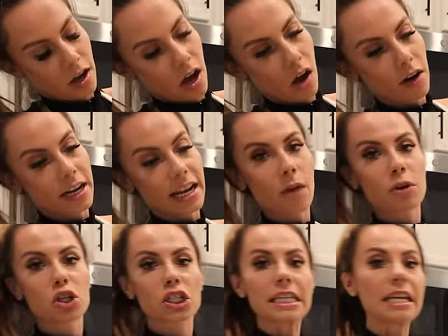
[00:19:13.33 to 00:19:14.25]
All right, now
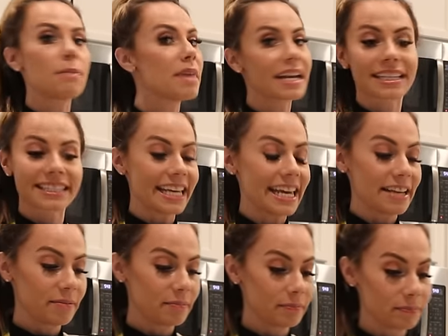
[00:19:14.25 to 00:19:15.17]
we just need to mix
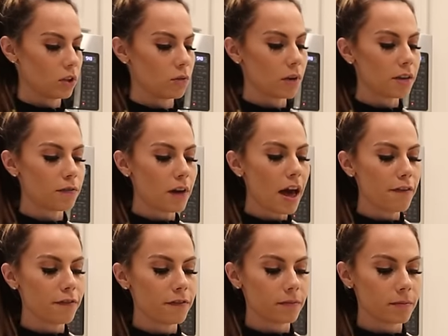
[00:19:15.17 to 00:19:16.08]
it. You ready,
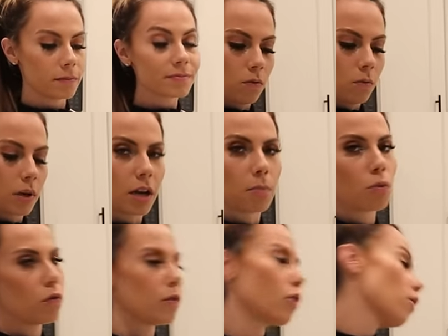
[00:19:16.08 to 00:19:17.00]
Fluff? We gotta
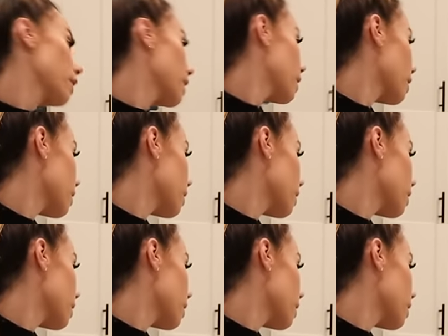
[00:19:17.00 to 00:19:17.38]
move it over here